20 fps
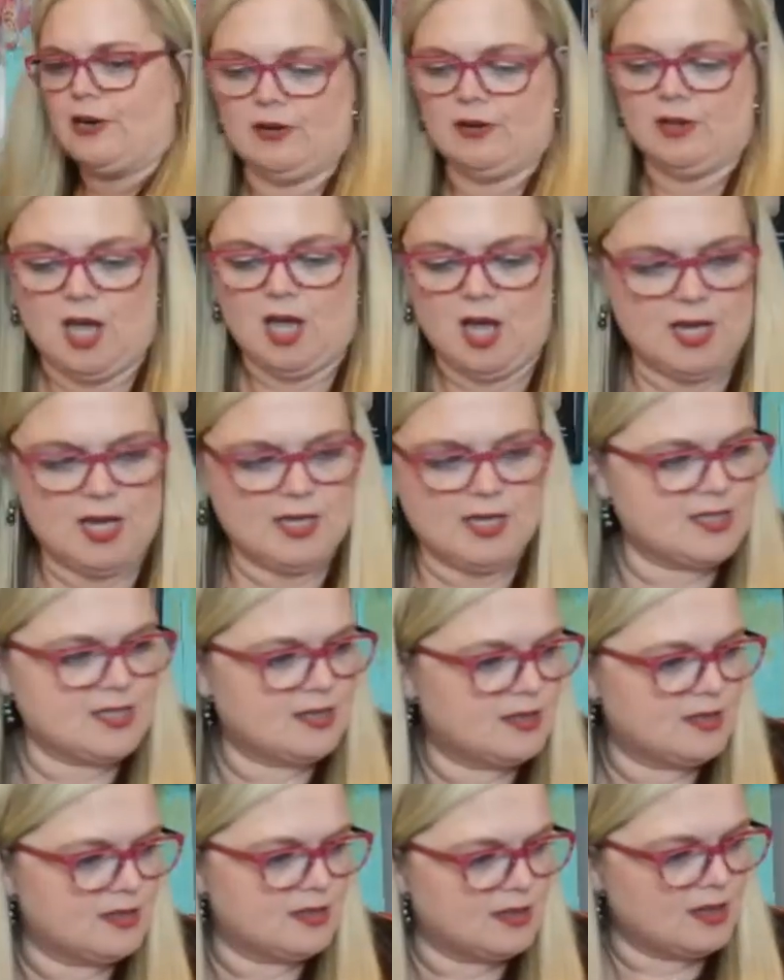lot?
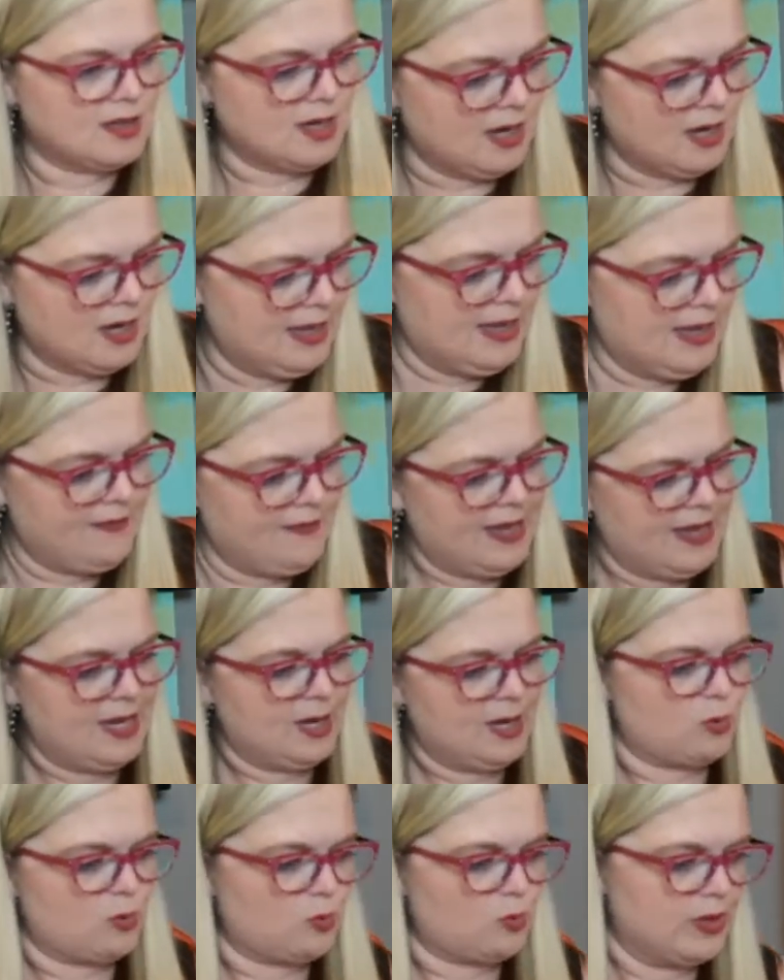I have a
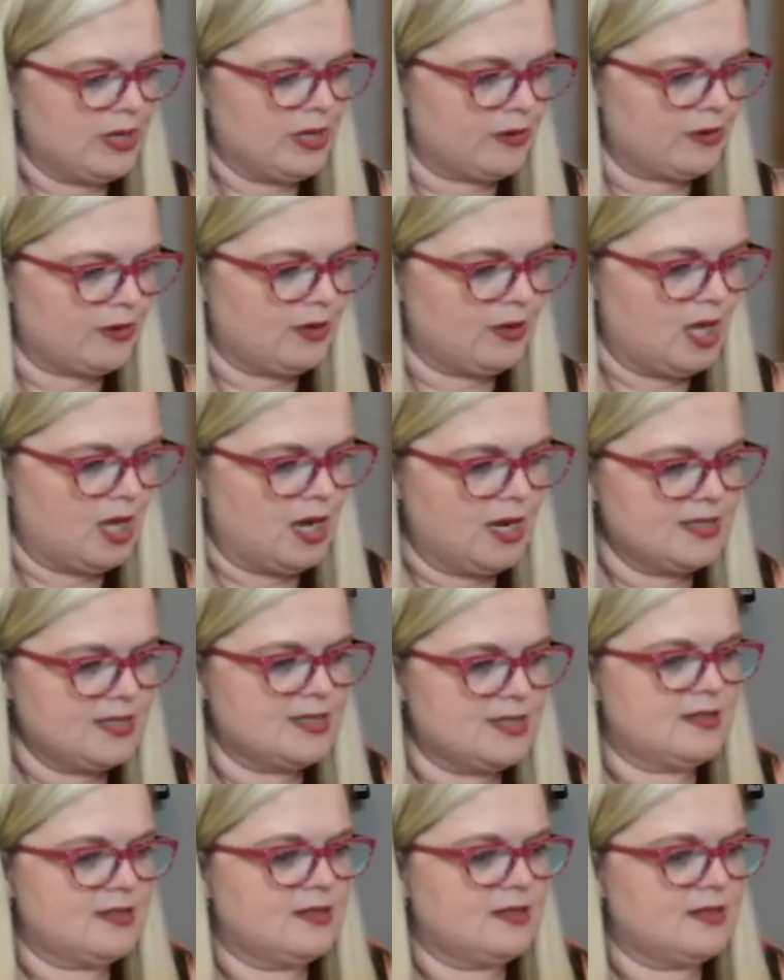reader lot.